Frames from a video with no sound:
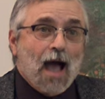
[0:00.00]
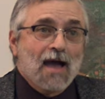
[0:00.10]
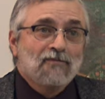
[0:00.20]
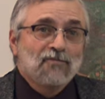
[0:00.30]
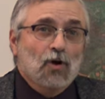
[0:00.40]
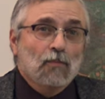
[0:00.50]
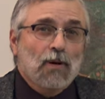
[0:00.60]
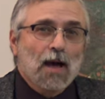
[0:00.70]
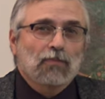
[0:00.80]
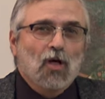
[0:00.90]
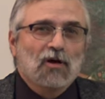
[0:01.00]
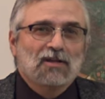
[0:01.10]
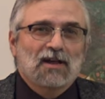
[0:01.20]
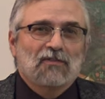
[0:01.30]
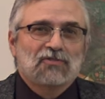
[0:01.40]
I've known Bob long
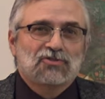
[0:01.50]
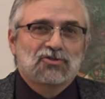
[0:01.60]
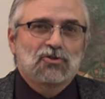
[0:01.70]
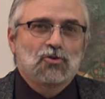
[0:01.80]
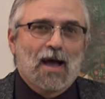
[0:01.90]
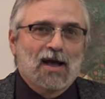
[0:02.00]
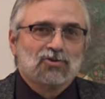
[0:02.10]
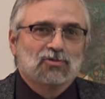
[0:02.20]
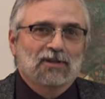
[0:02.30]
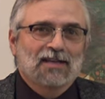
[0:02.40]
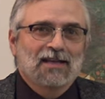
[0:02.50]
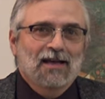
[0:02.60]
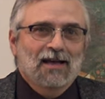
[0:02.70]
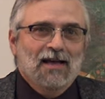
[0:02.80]
enough to actually